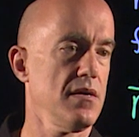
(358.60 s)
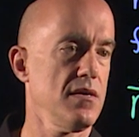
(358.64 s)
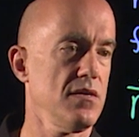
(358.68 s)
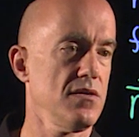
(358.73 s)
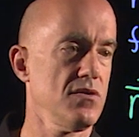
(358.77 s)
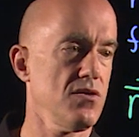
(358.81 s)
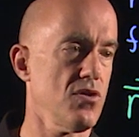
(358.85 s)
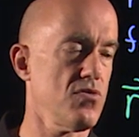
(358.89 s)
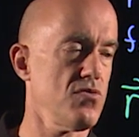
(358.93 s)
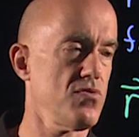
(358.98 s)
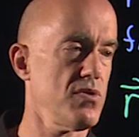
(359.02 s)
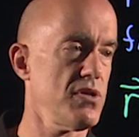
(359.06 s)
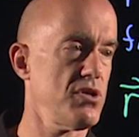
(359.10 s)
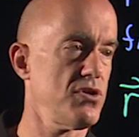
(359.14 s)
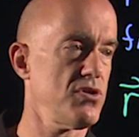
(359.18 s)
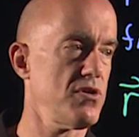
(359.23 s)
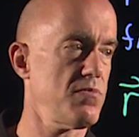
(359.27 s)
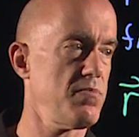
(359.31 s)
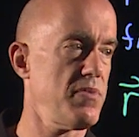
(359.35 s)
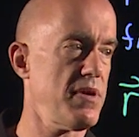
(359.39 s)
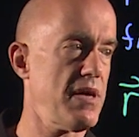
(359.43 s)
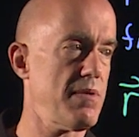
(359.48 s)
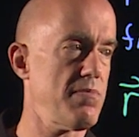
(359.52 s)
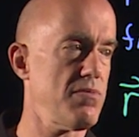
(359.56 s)
So we
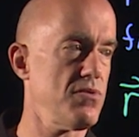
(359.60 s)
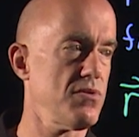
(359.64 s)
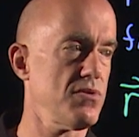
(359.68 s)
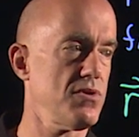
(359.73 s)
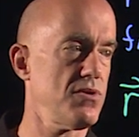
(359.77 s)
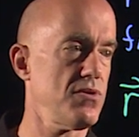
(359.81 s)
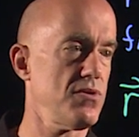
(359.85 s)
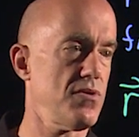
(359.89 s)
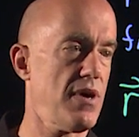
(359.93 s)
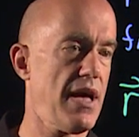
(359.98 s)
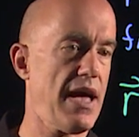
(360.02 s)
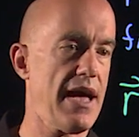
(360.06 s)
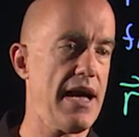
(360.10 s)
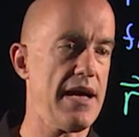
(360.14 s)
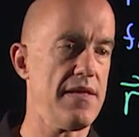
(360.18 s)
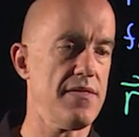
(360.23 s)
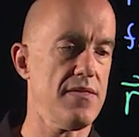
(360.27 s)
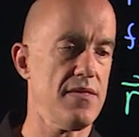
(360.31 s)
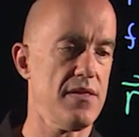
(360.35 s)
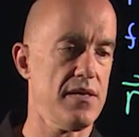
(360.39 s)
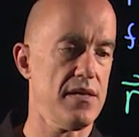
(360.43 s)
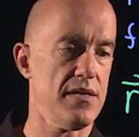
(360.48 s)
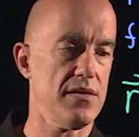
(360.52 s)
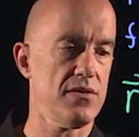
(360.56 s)
should be able to
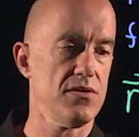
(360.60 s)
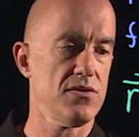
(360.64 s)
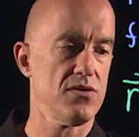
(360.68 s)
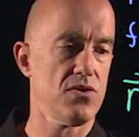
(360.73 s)
add these.